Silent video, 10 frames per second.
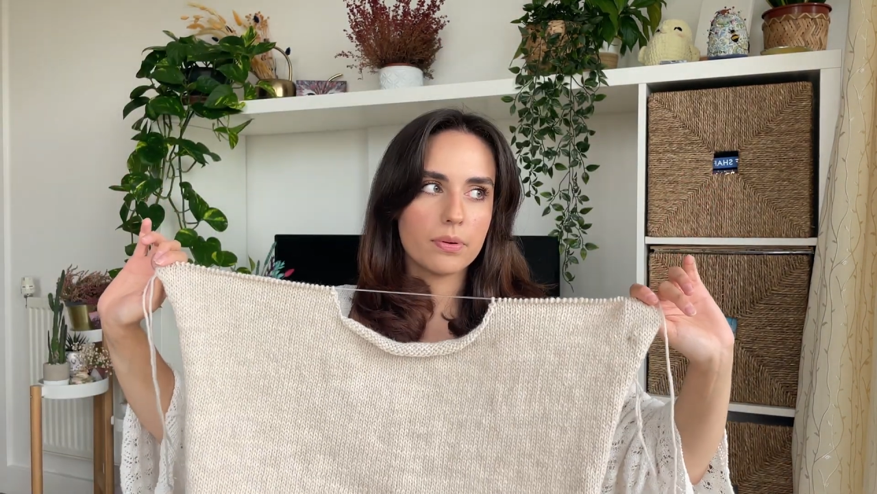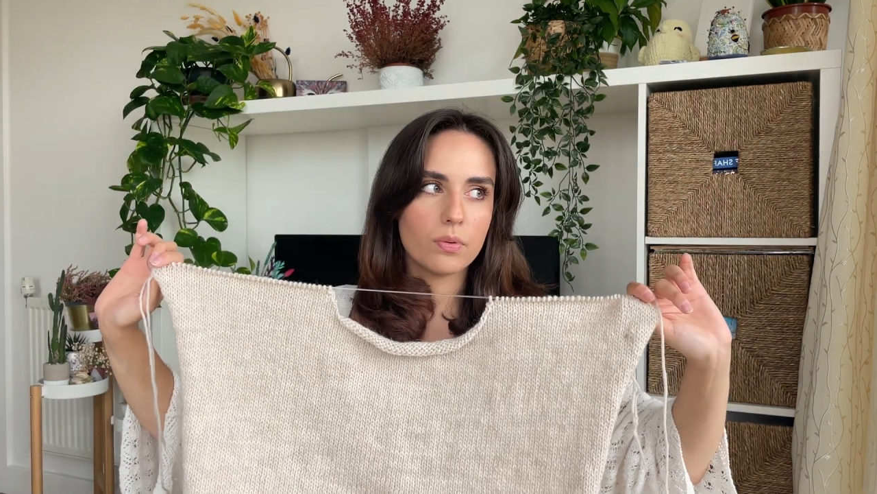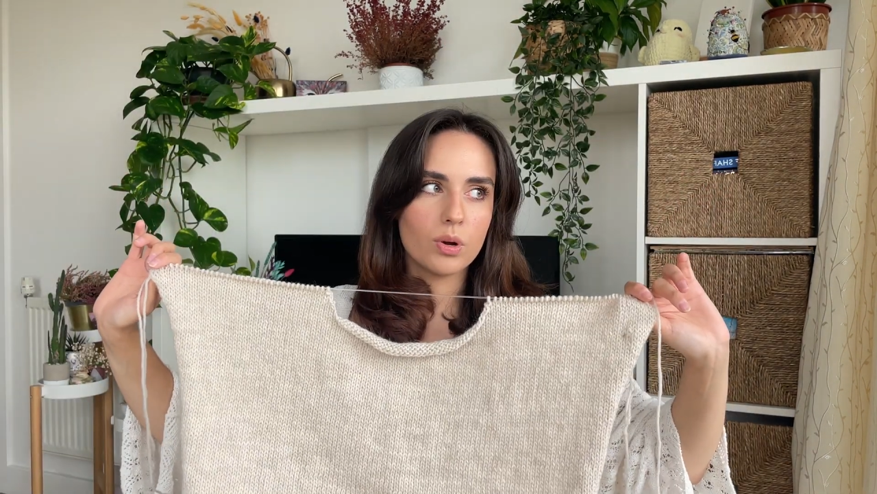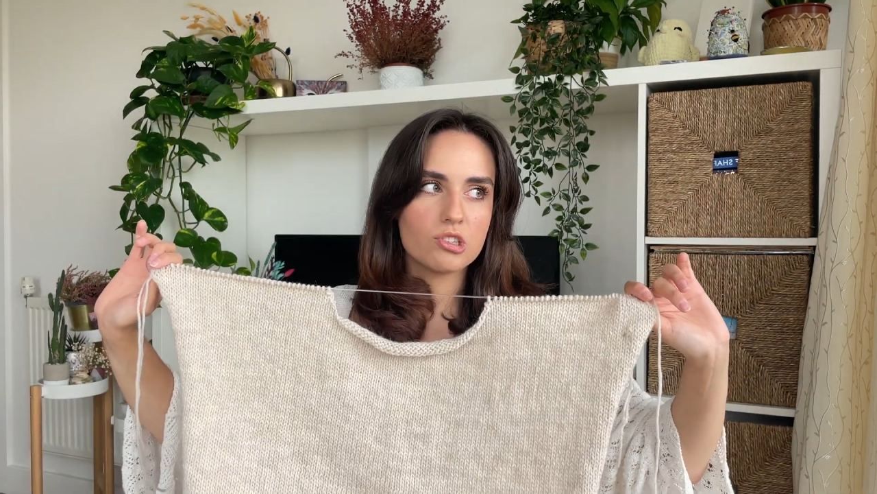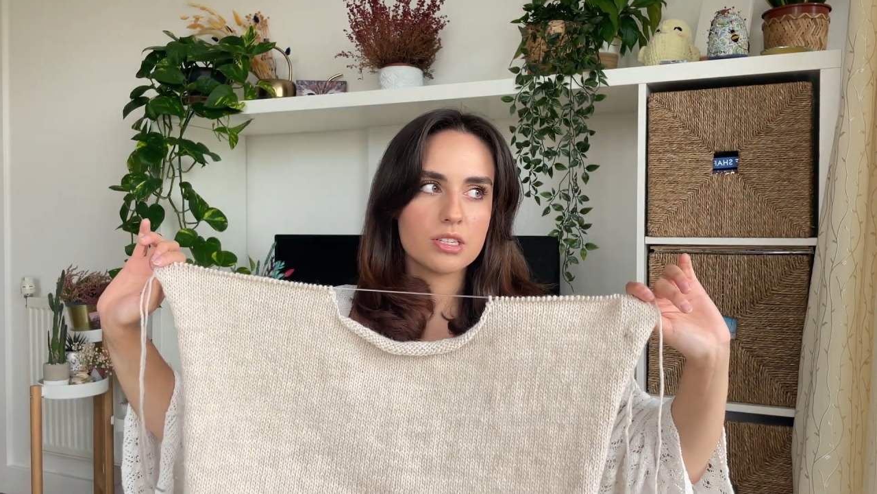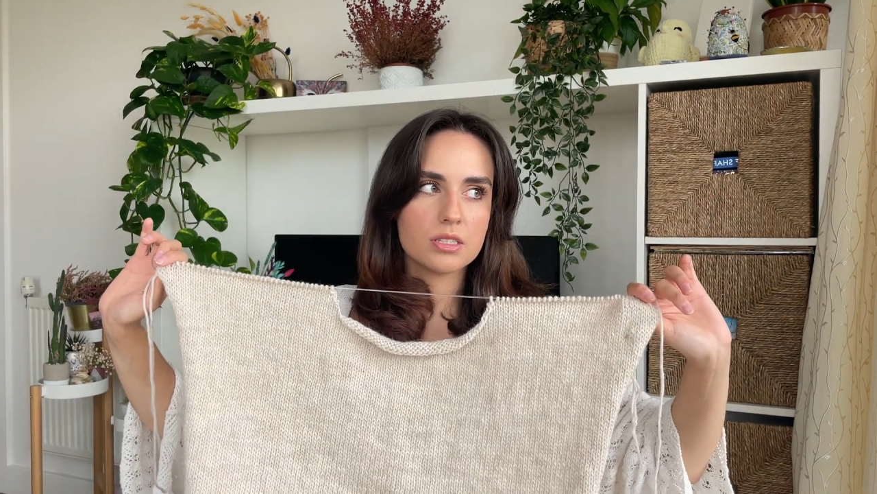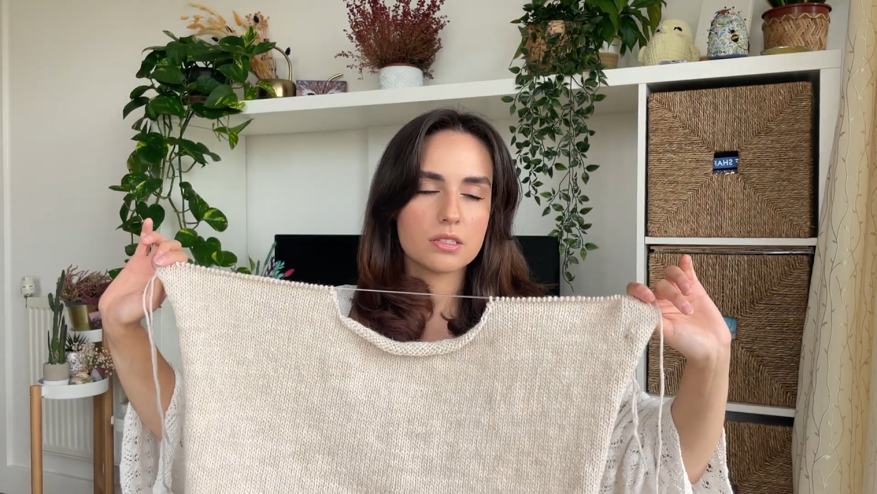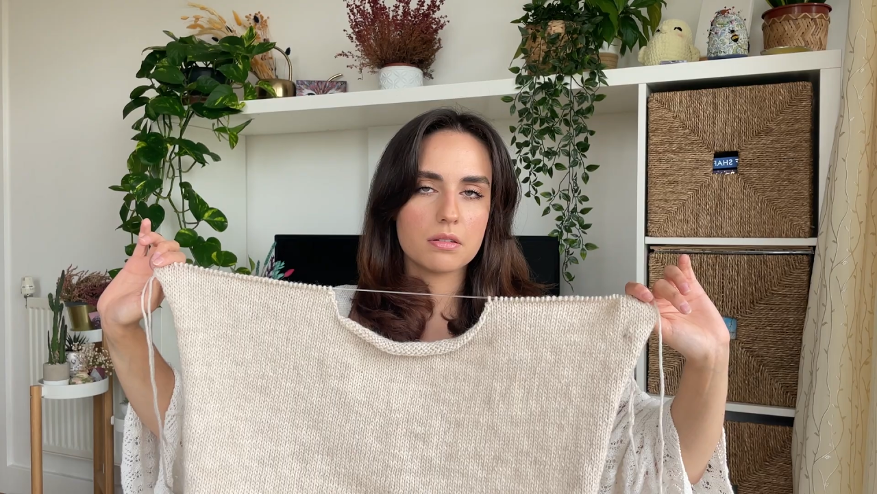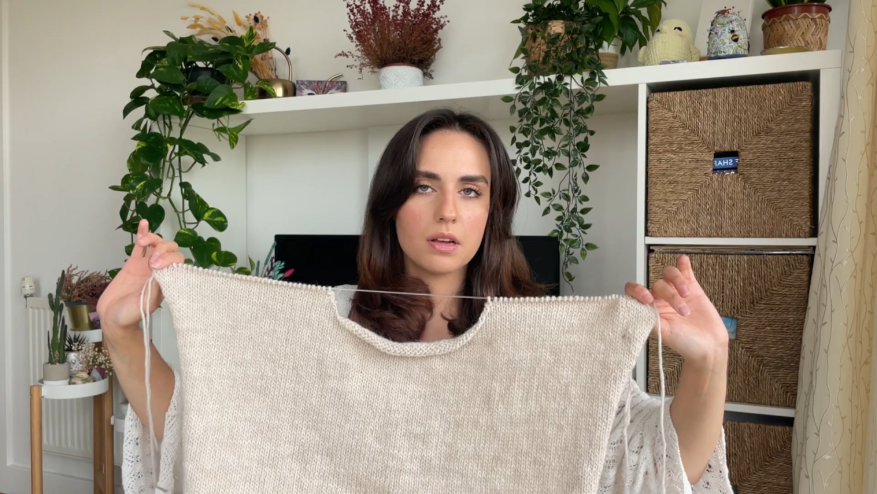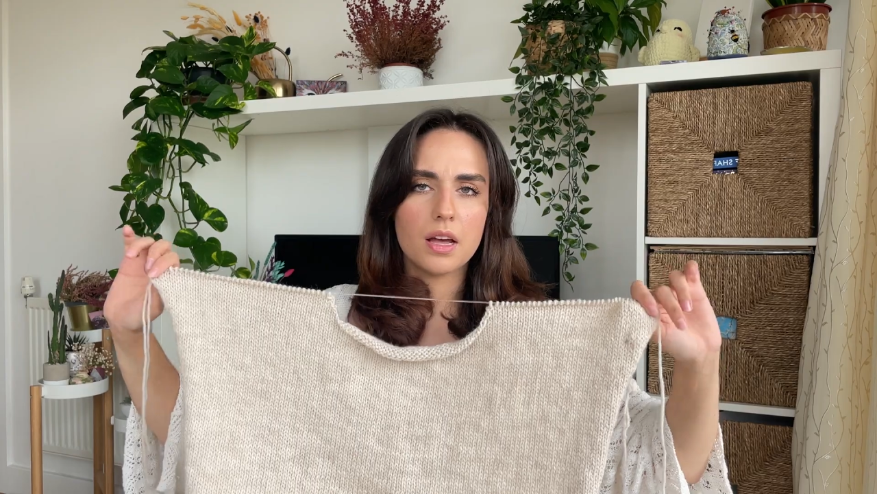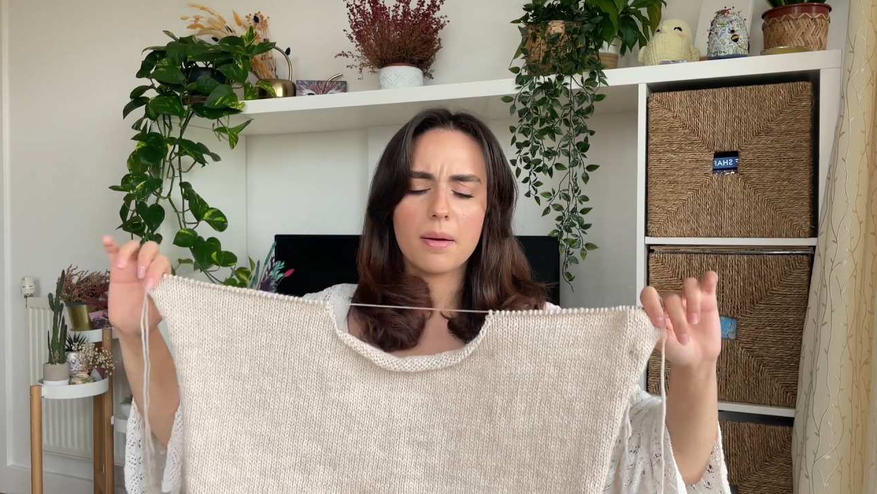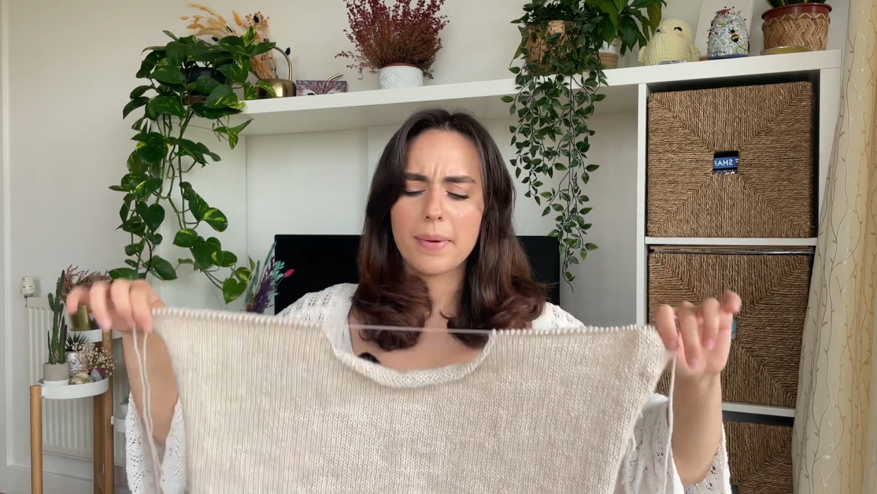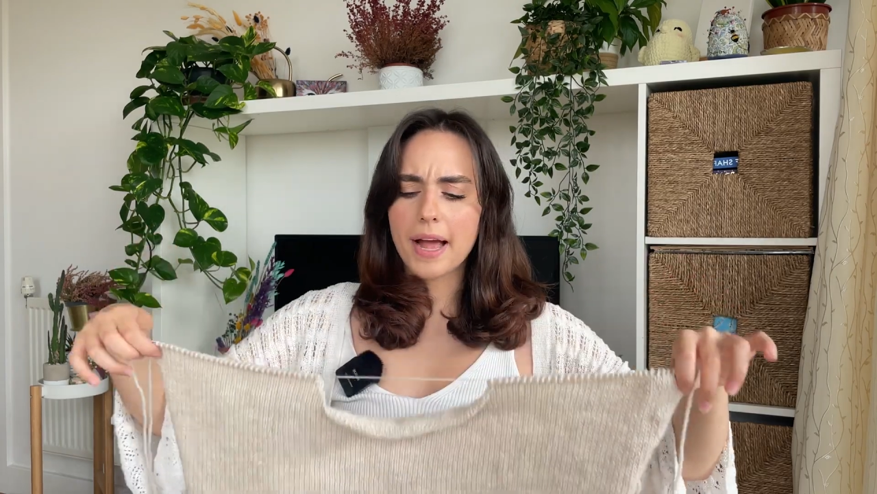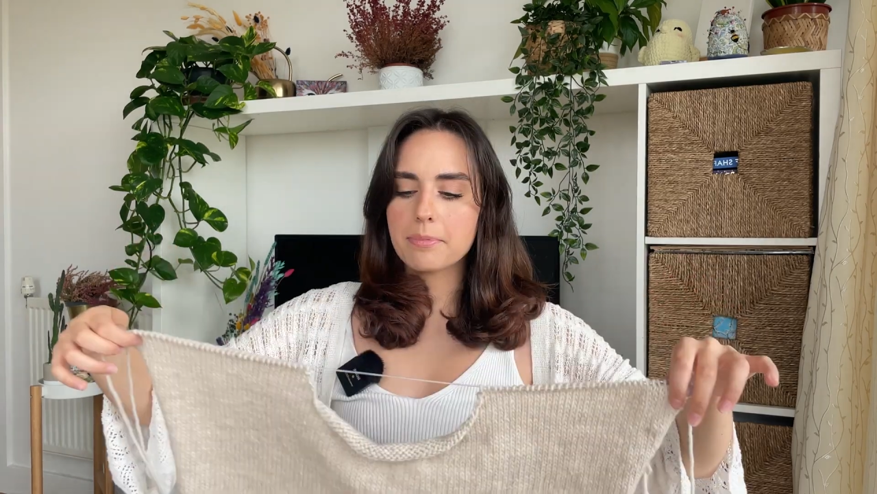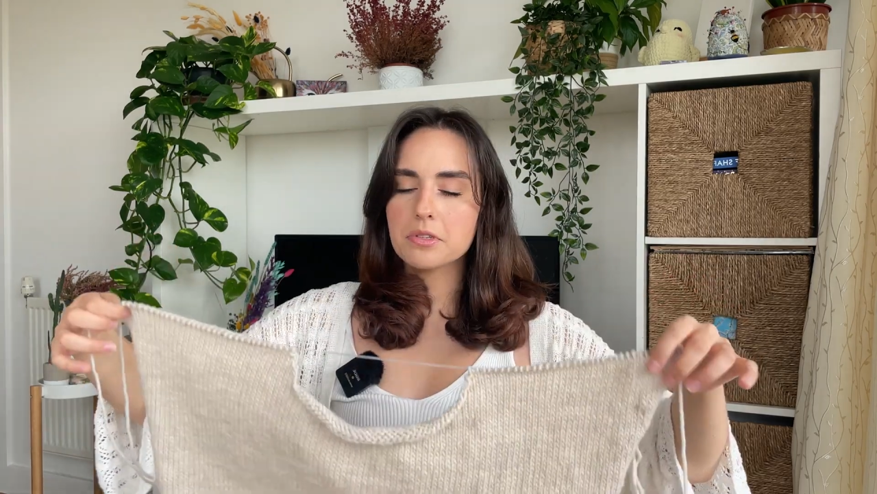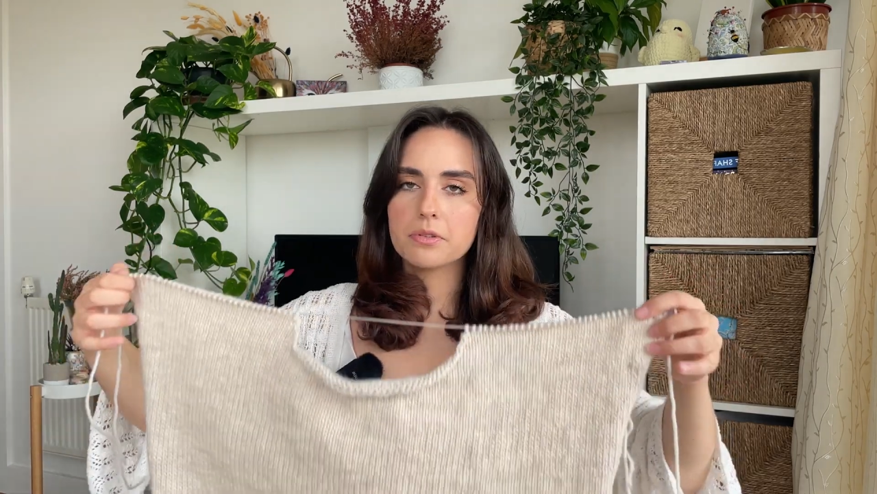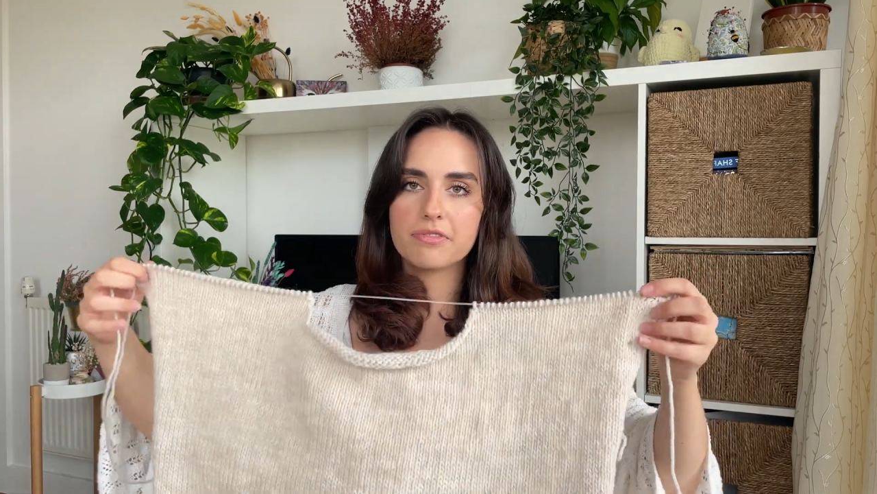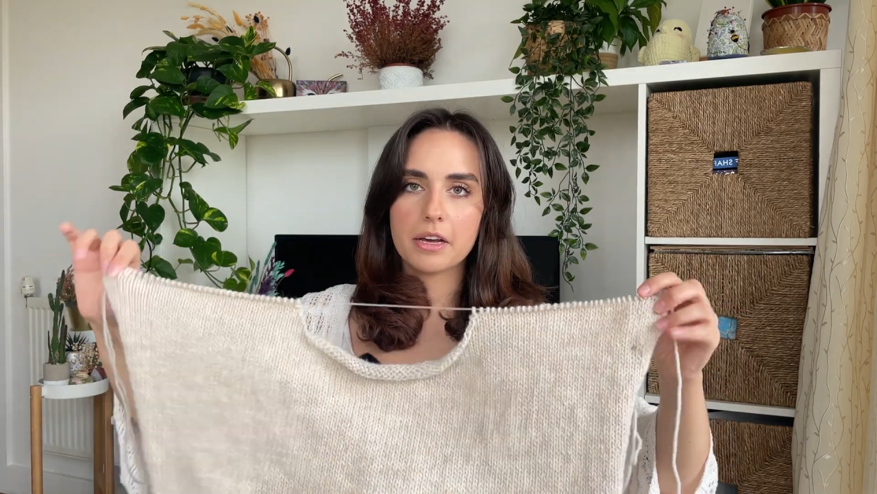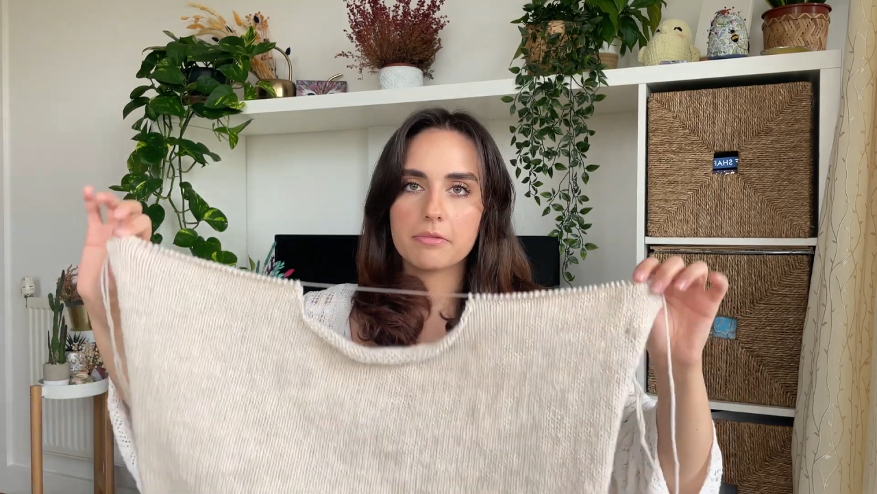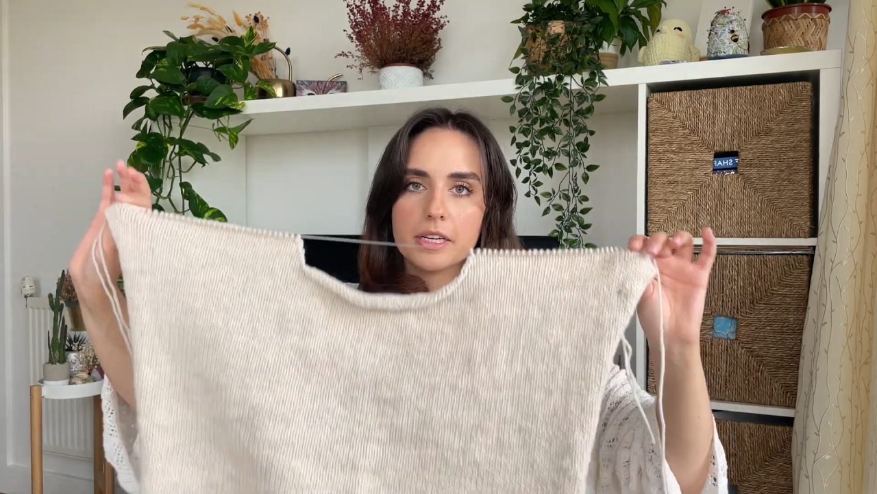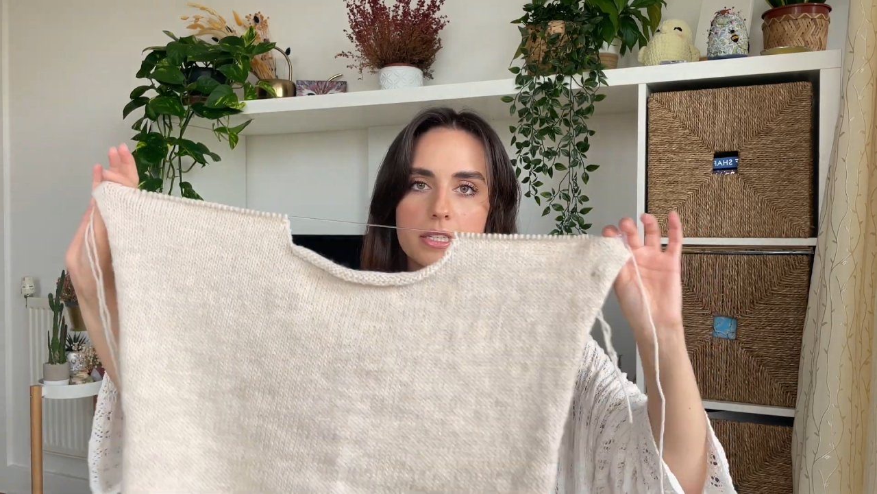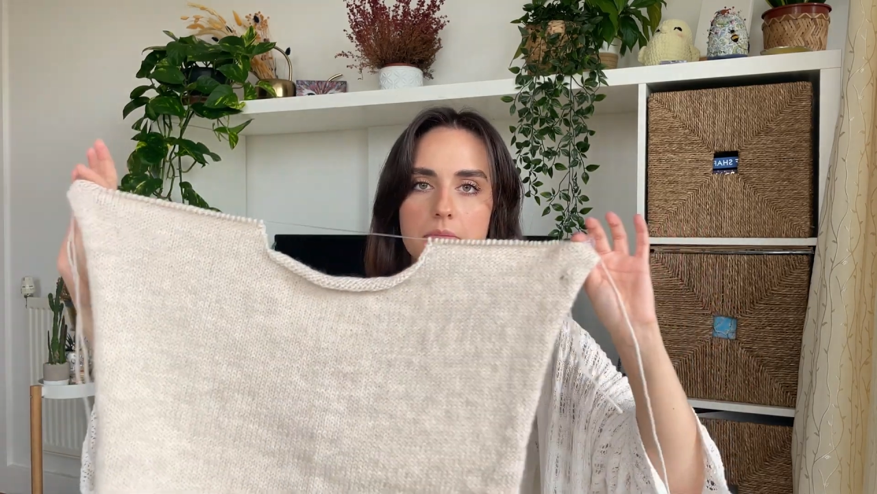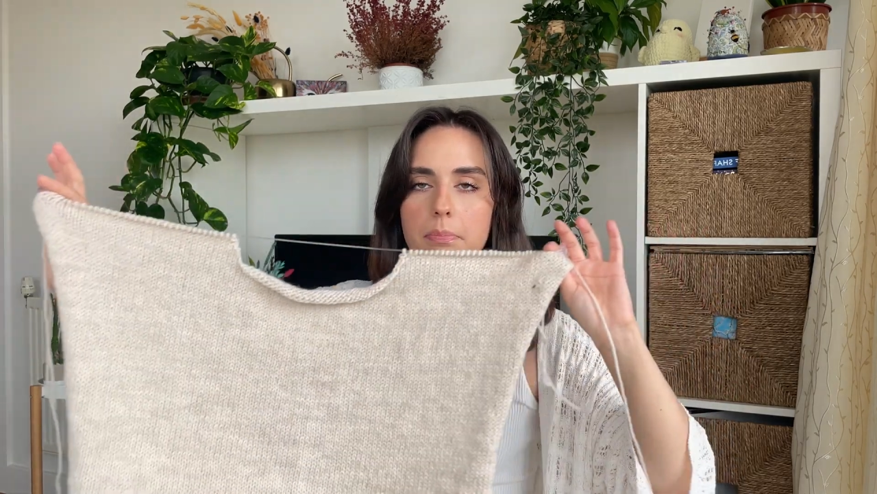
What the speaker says: which isn't my absolute favorite,